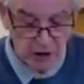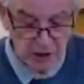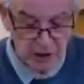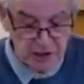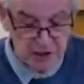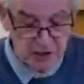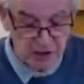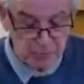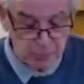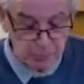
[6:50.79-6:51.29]

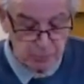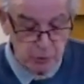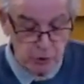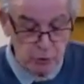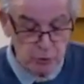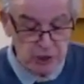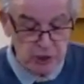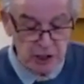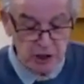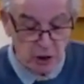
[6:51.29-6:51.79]
He's
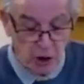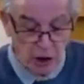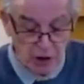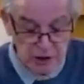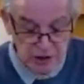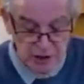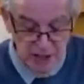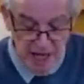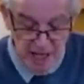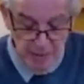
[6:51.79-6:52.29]
using
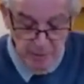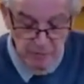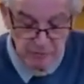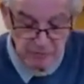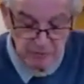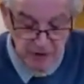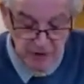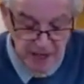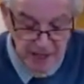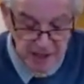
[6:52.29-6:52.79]
God's name in
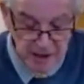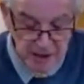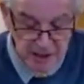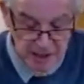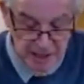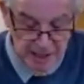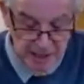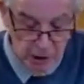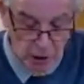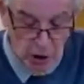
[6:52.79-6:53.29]
vain and
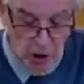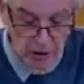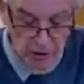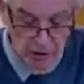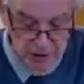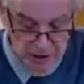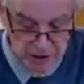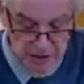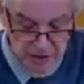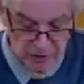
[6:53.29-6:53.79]
saying God
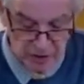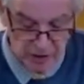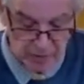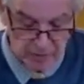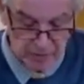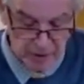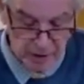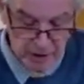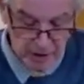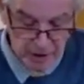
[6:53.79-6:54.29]
has given
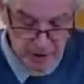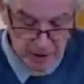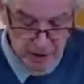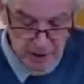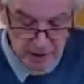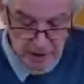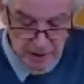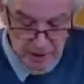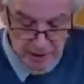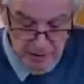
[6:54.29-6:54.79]
him
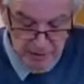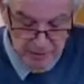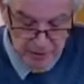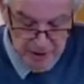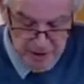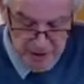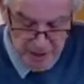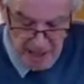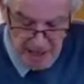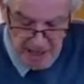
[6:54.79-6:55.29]

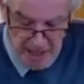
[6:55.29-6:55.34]
this game.